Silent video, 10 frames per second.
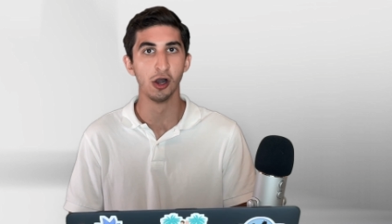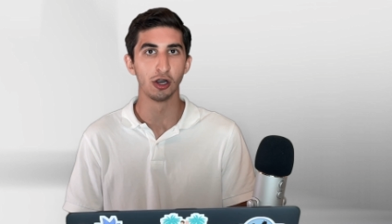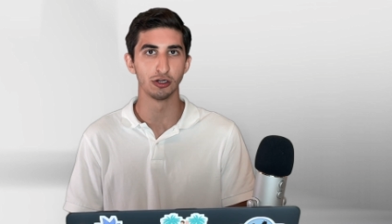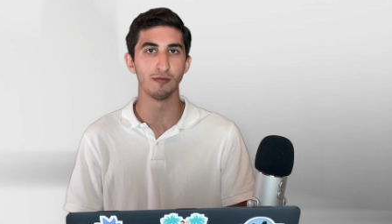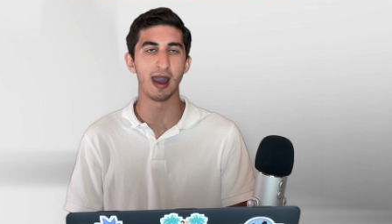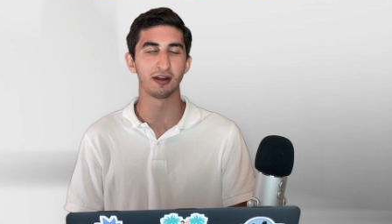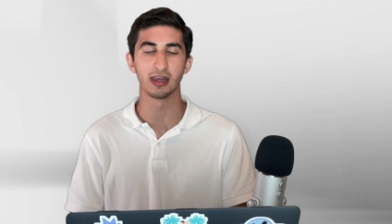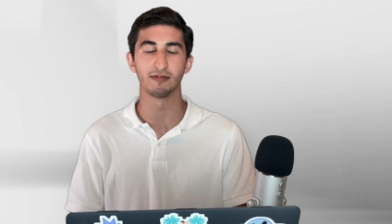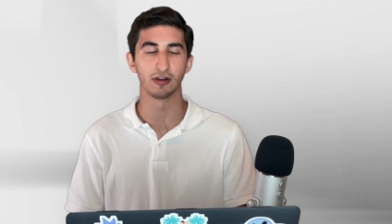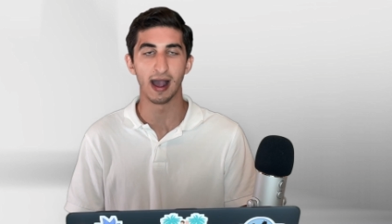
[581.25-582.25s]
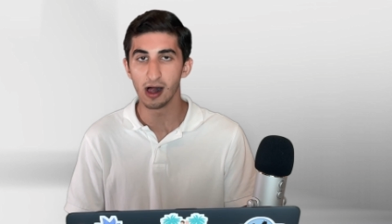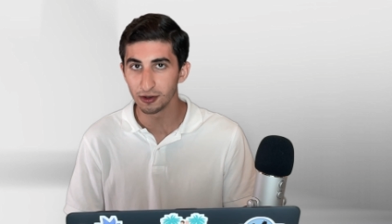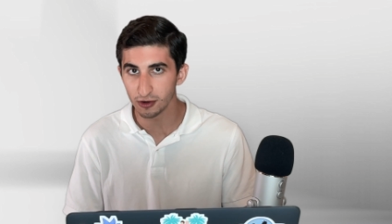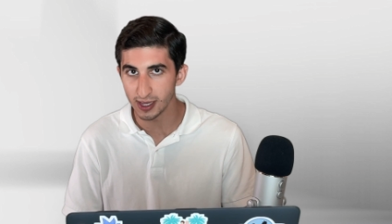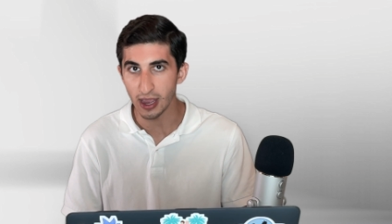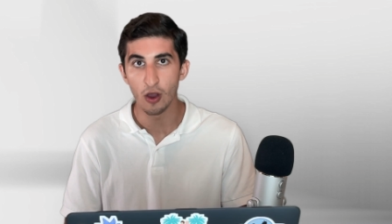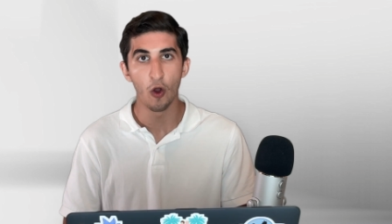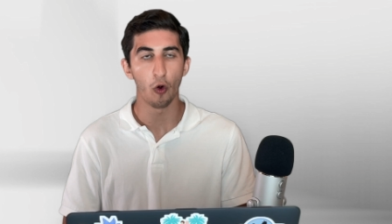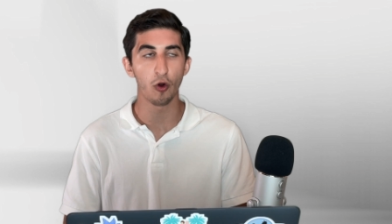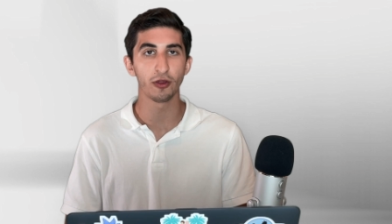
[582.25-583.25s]
no matter if they're elderly
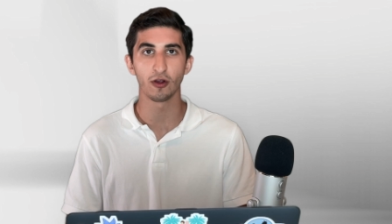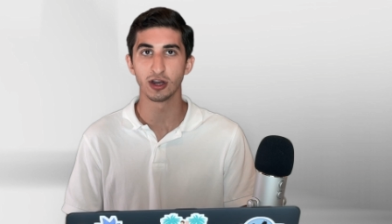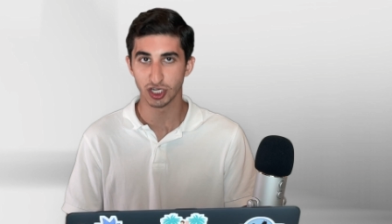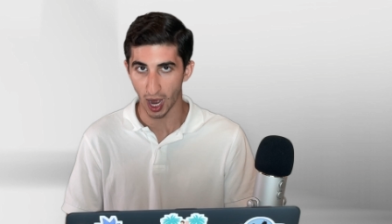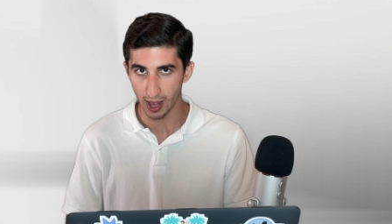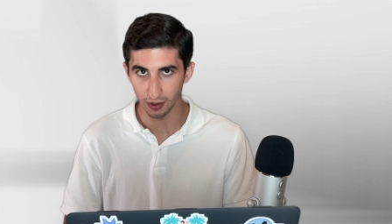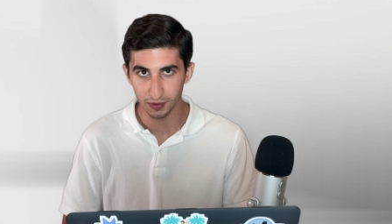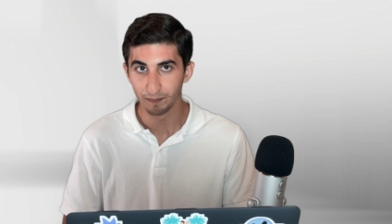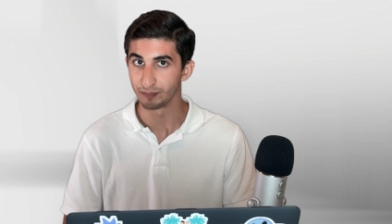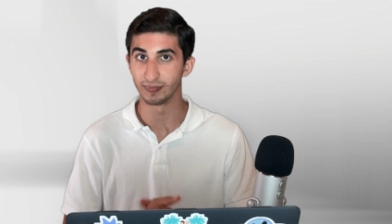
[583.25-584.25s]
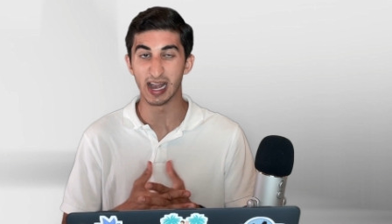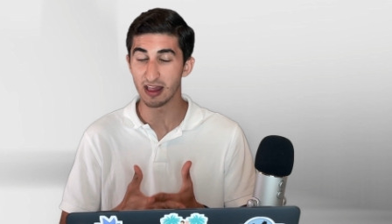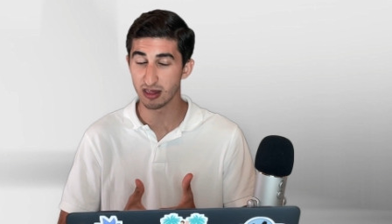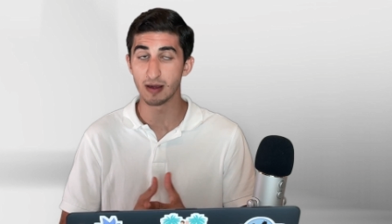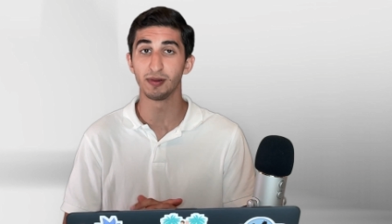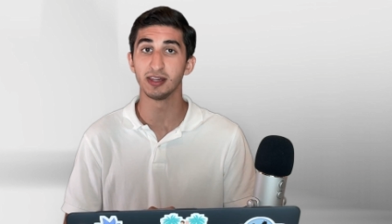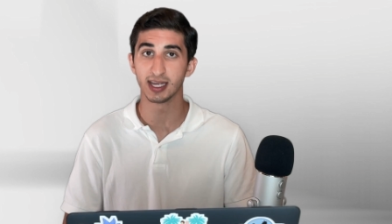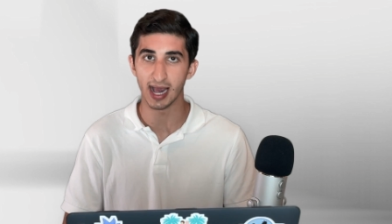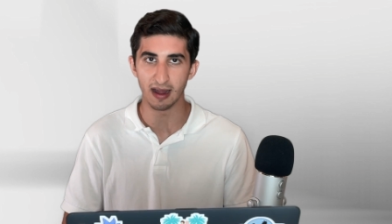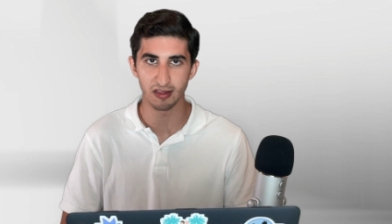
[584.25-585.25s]
or they're a child. That's simply the
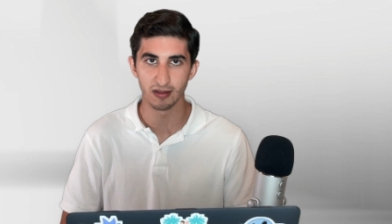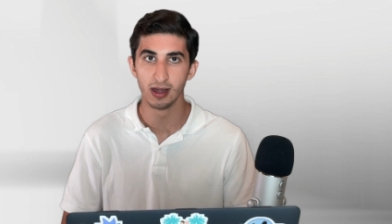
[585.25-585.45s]
case.